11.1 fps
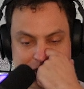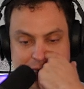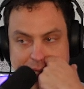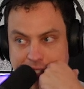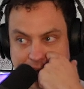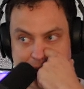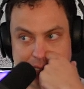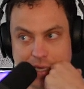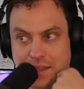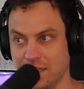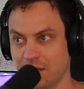the classic
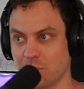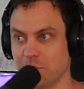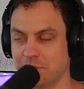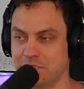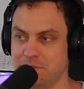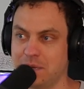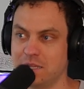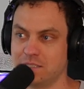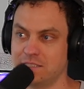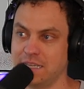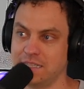LA thing where we just
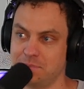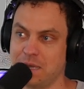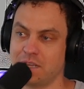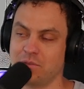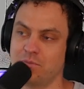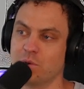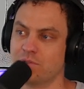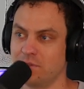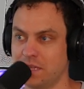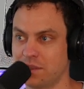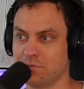bounce dates back and forth
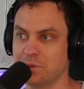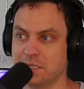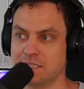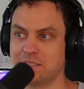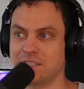for like three weeks.